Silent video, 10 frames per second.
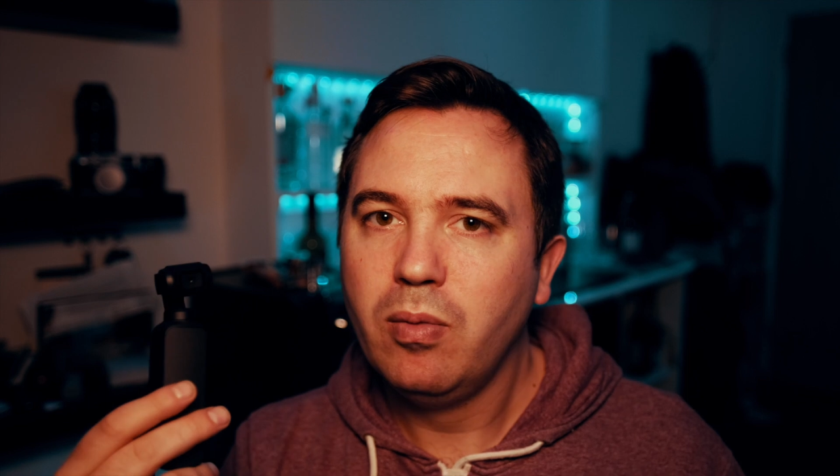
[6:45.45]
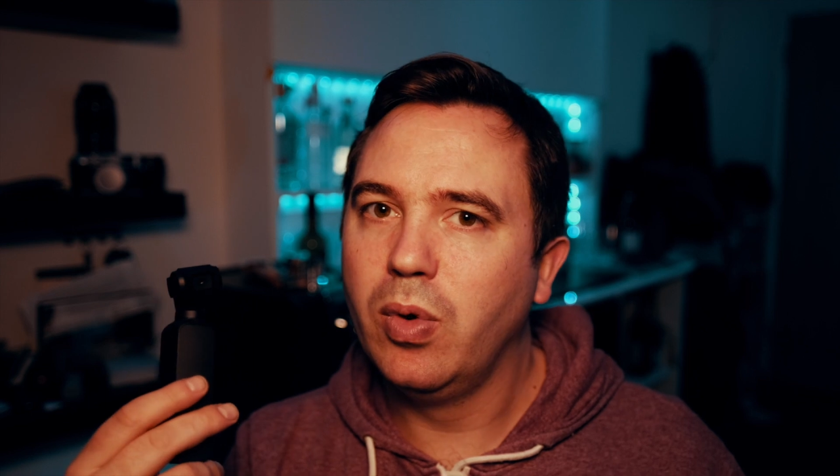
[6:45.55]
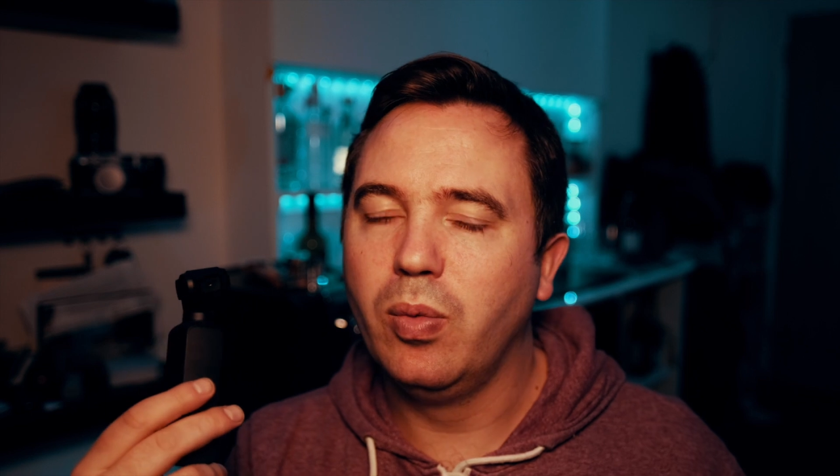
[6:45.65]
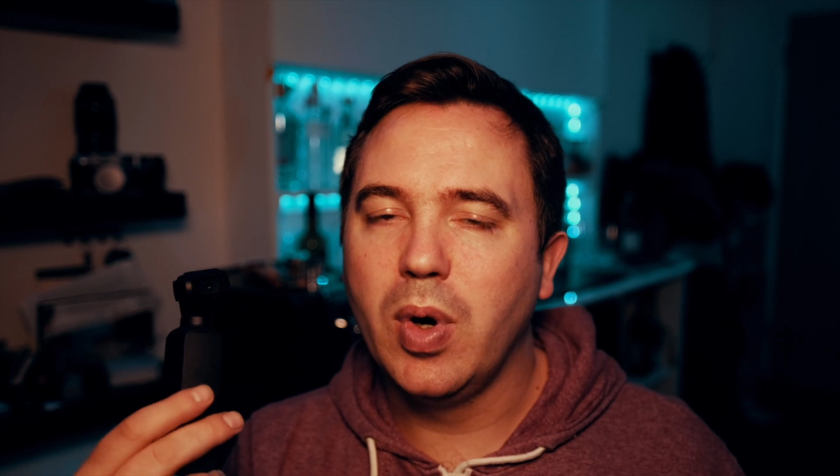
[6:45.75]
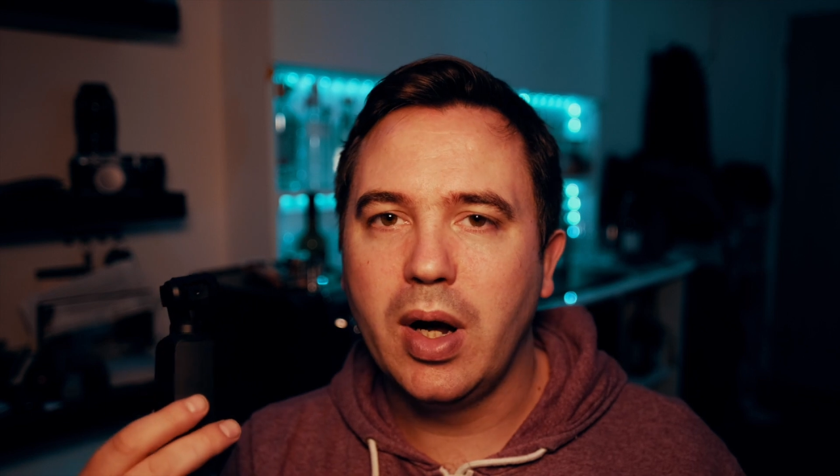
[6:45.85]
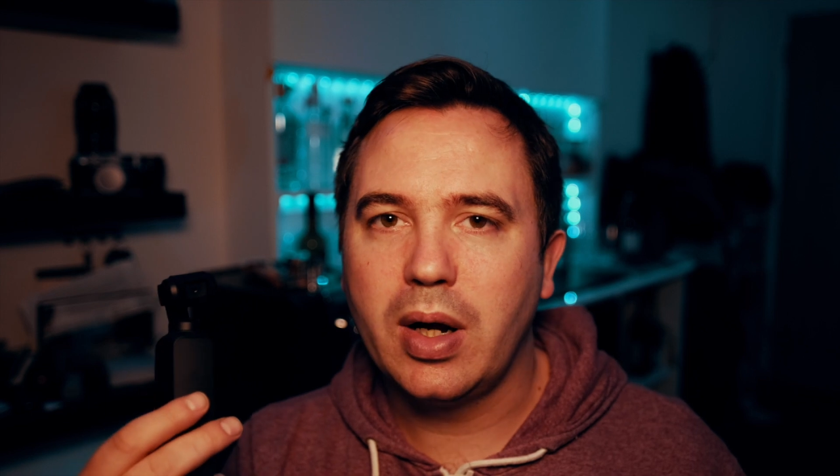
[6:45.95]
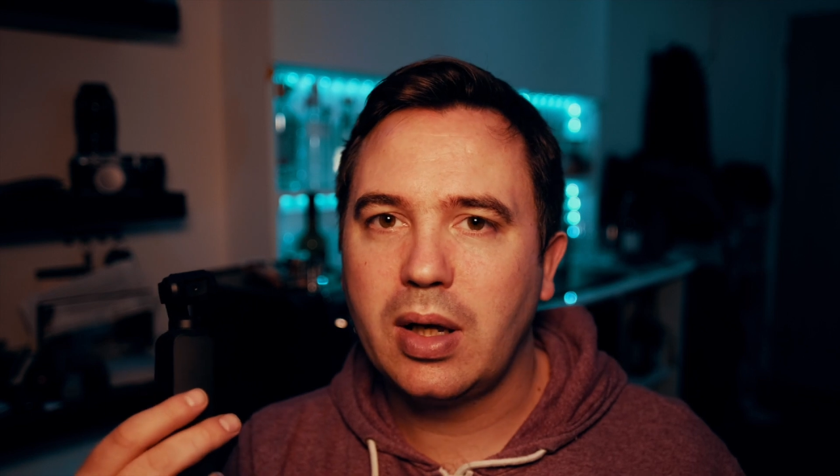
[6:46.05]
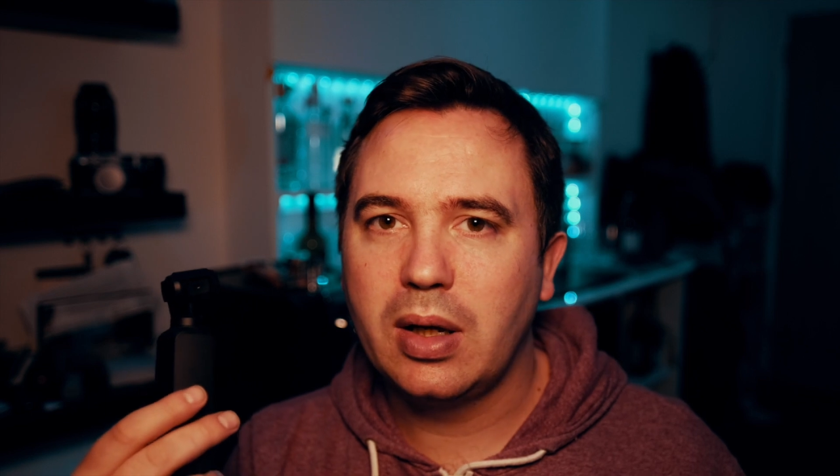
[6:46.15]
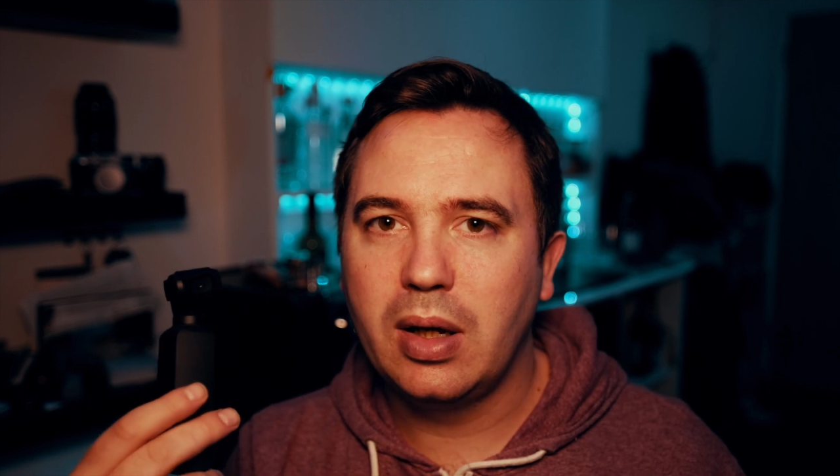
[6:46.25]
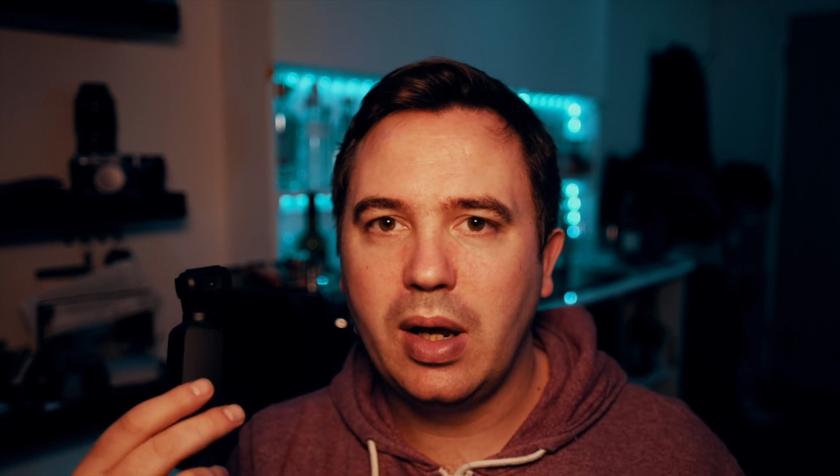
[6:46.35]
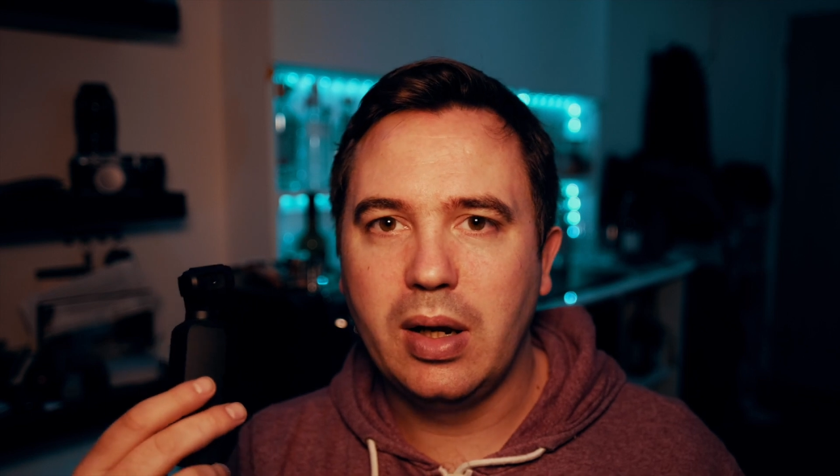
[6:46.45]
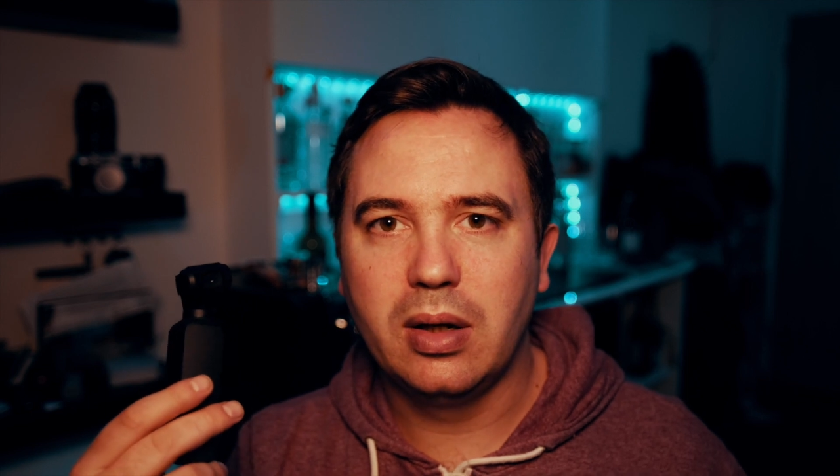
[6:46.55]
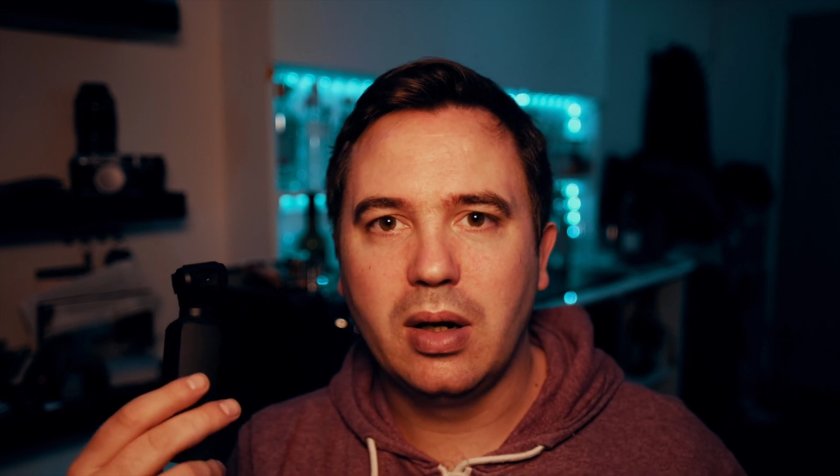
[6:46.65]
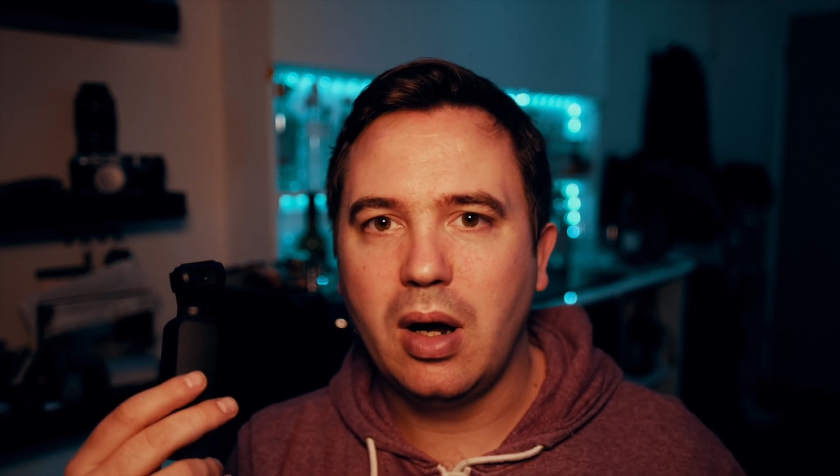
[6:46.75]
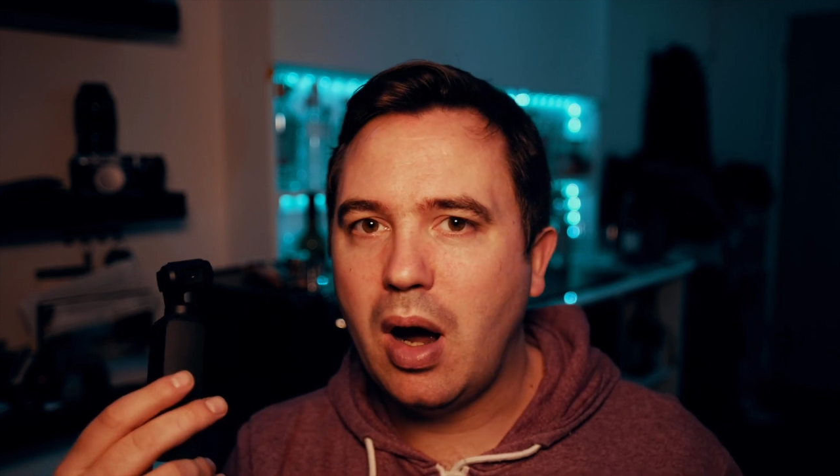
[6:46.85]
will work
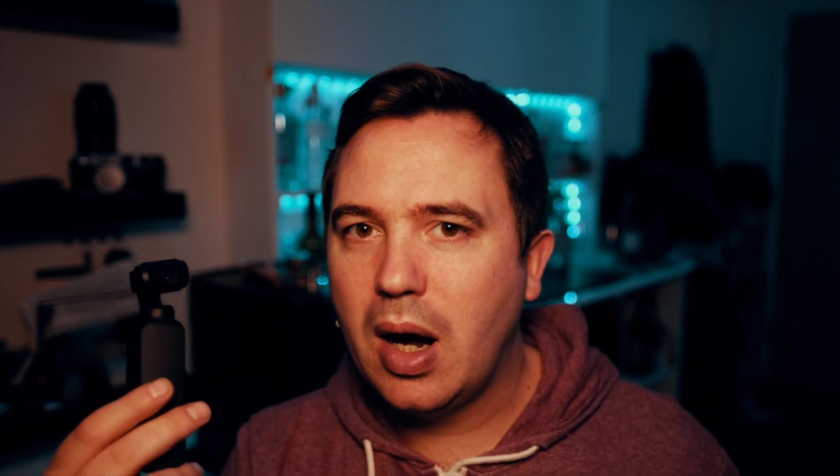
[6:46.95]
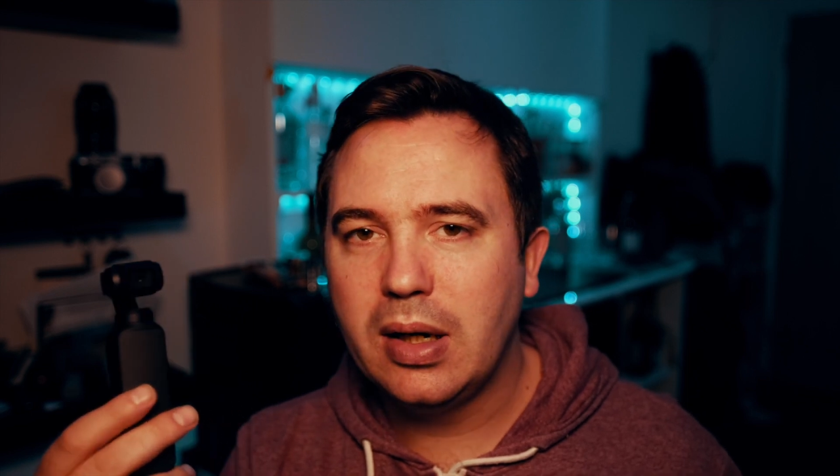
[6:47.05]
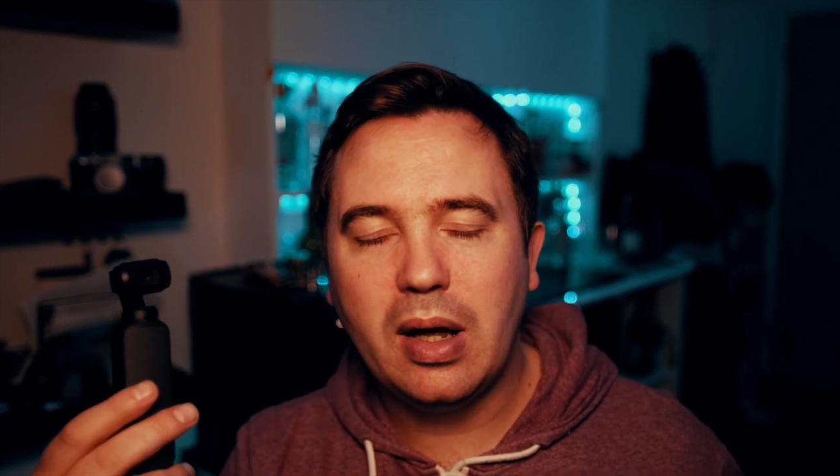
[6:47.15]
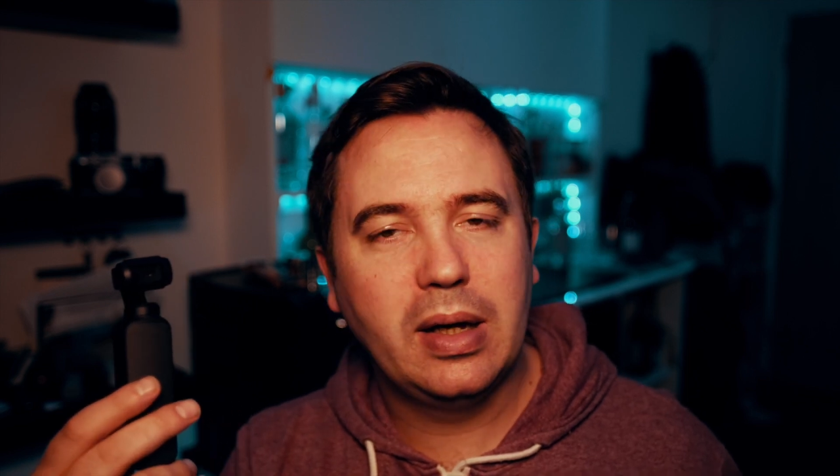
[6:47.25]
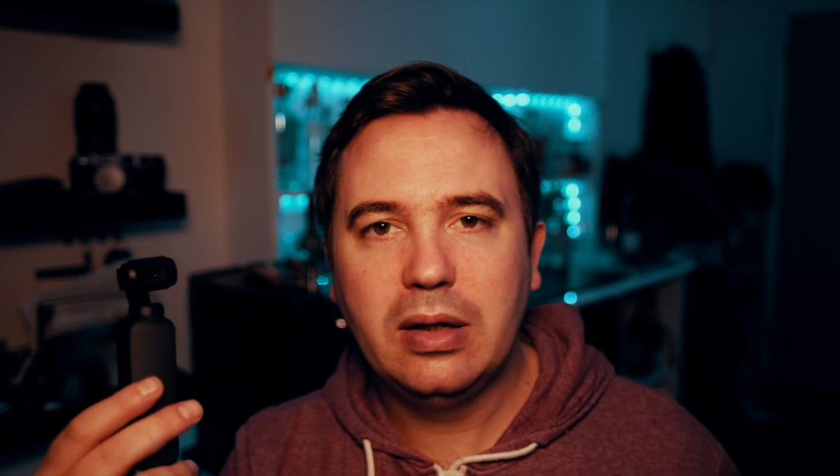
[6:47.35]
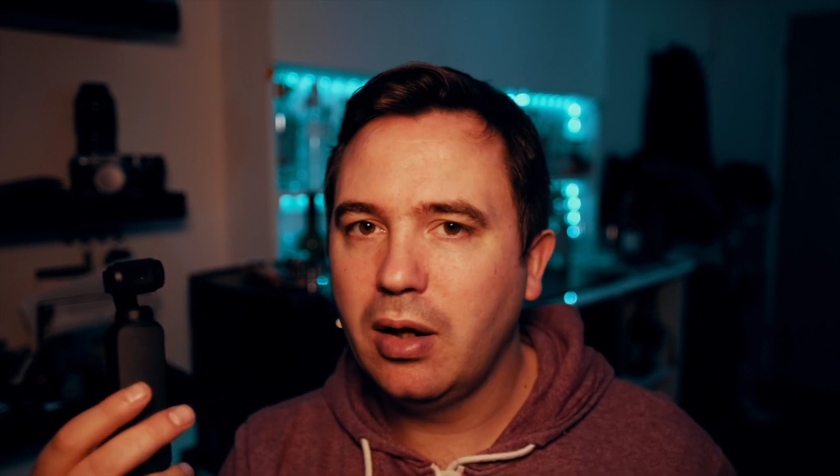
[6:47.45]
in high light,